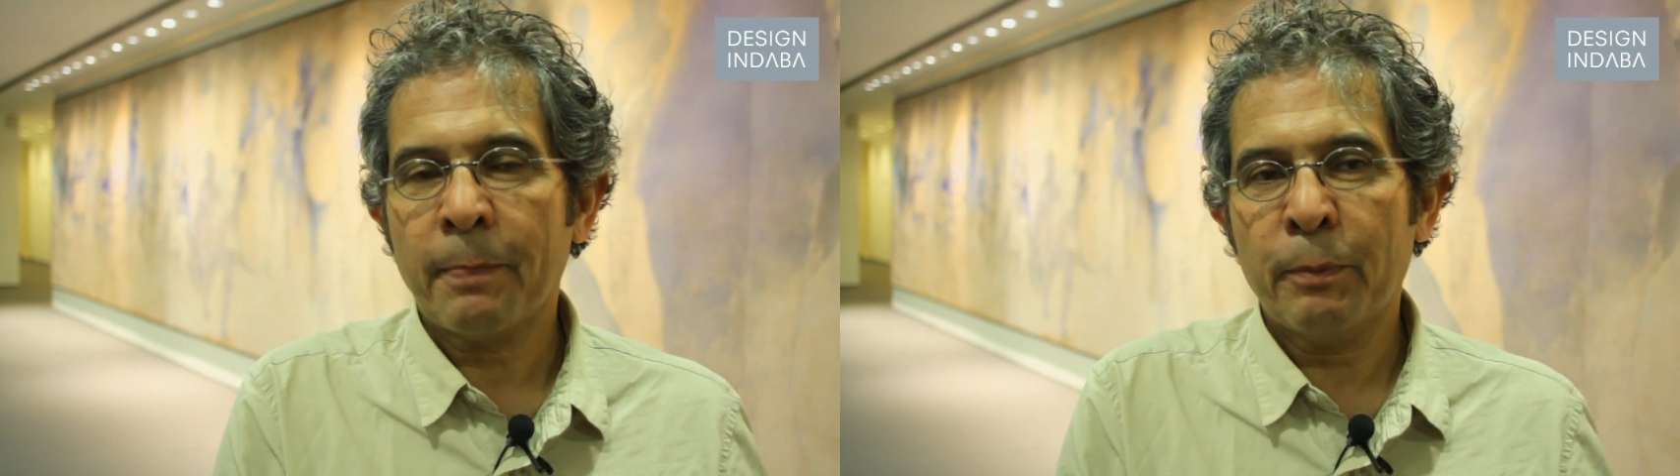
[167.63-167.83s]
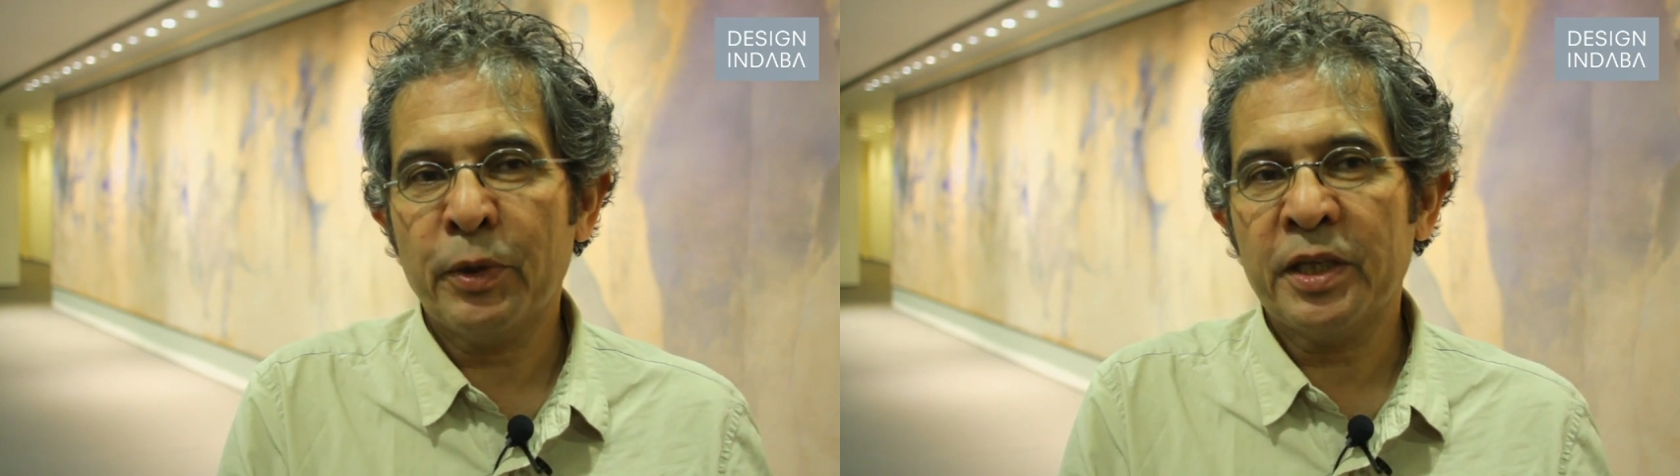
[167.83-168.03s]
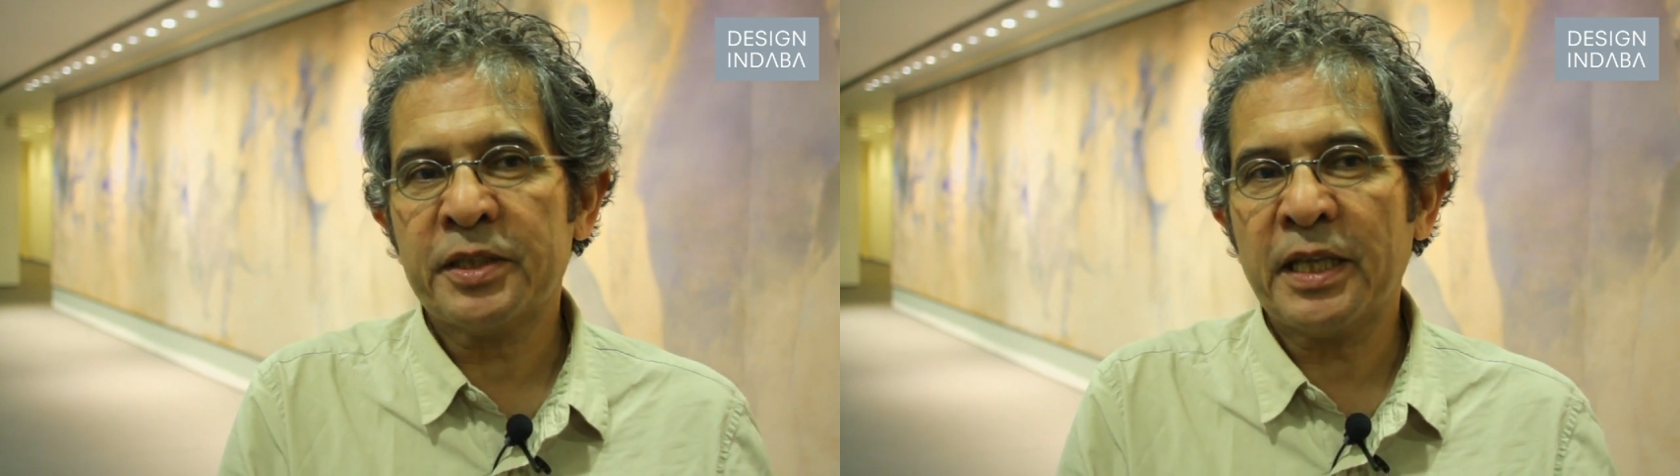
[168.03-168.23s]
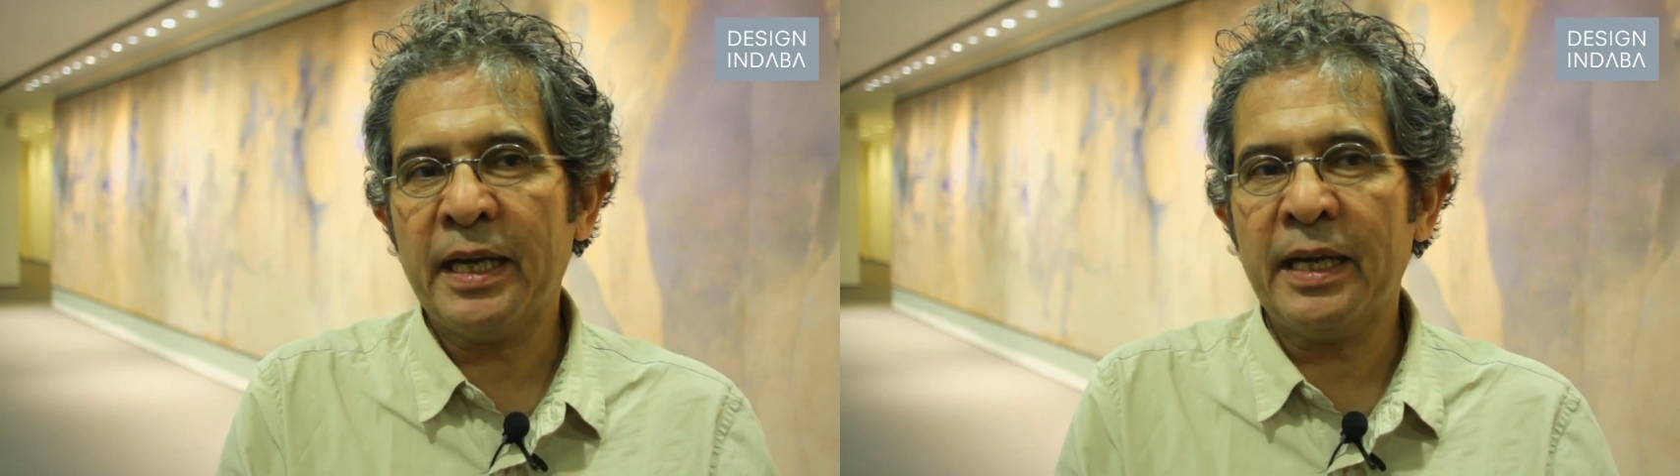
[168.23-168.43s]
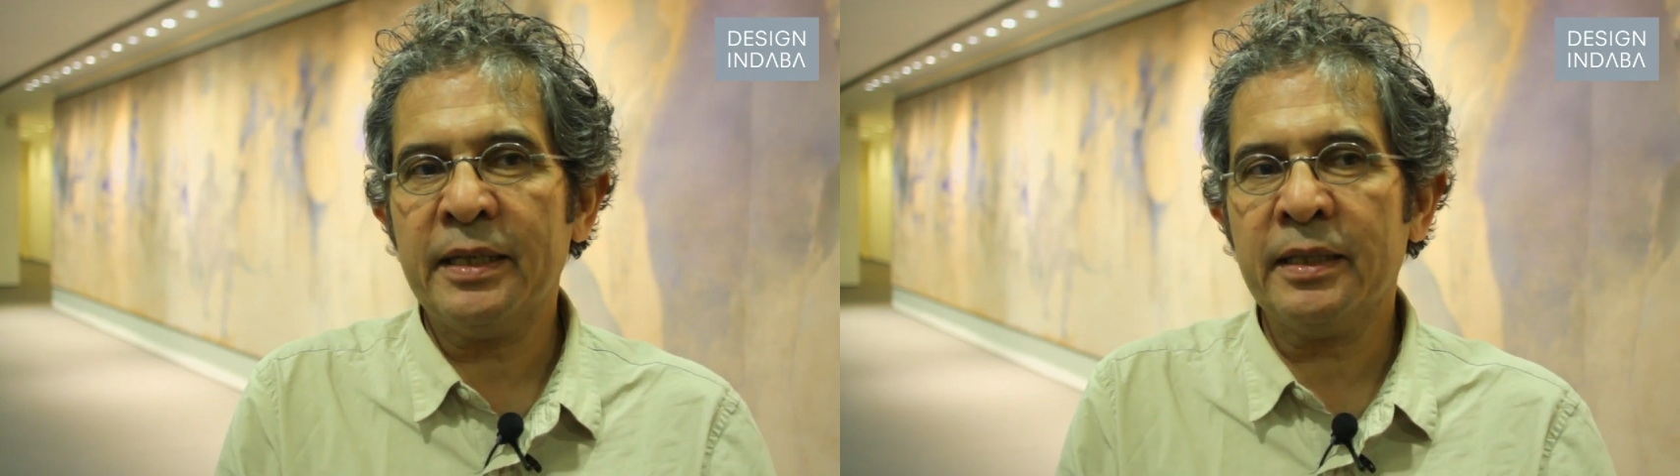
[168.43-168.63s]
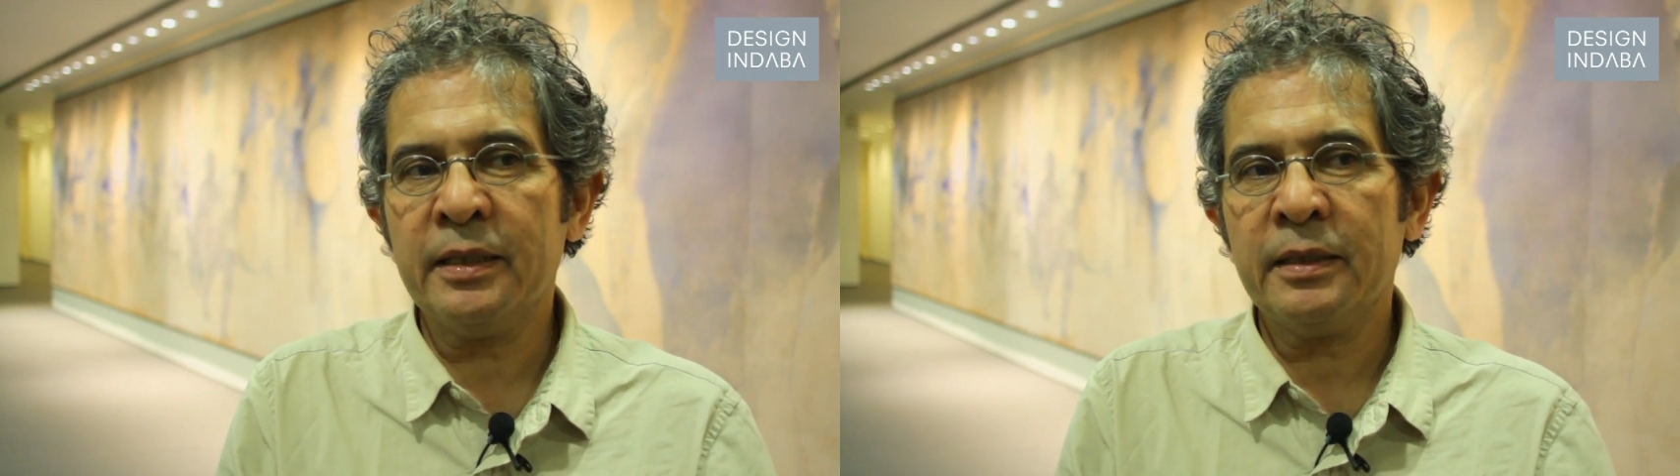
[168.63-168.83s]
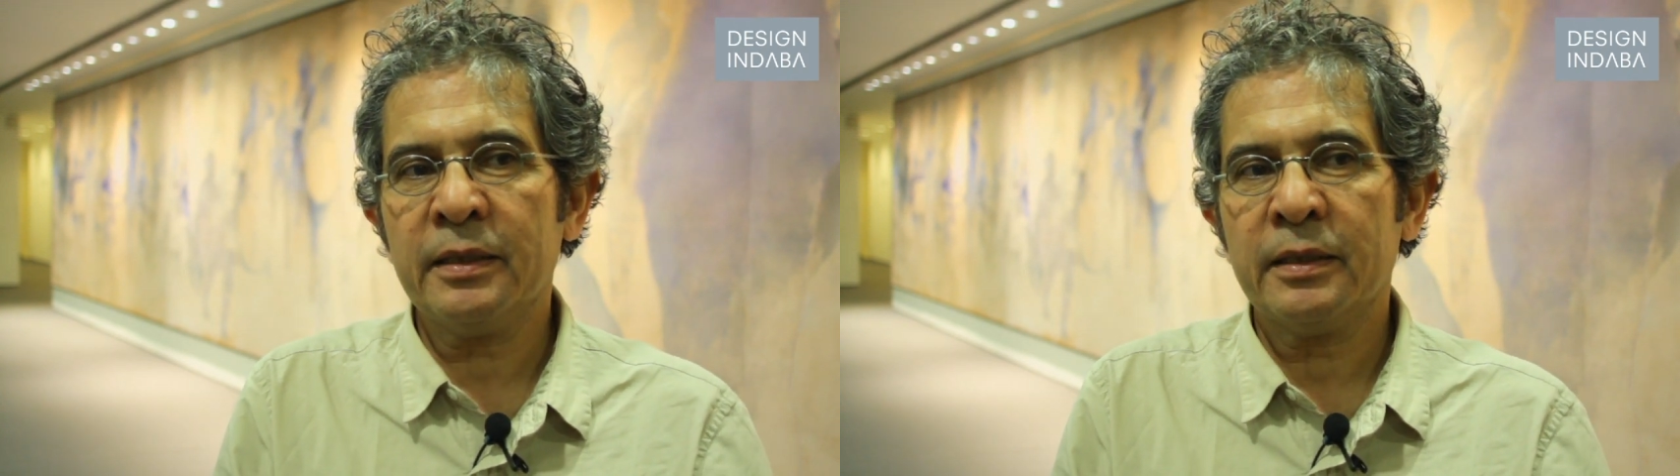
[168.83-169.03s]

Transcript: but it's adding